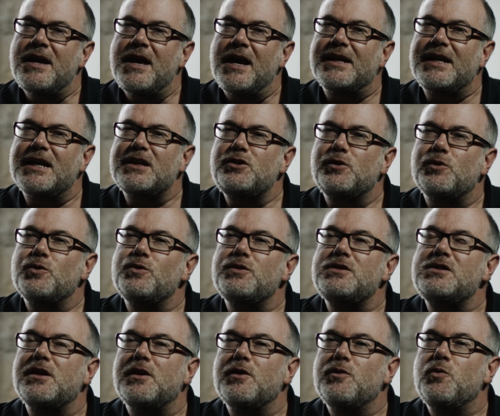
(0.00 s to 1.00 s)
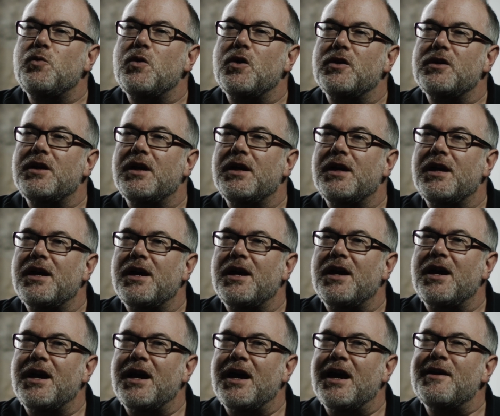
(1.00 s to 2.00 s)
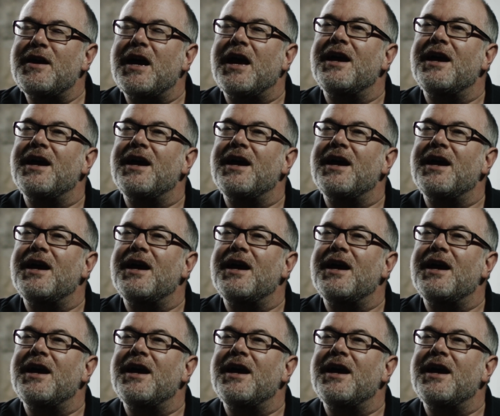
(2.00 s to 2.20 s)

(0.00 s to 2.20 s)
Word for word: I guess also what I,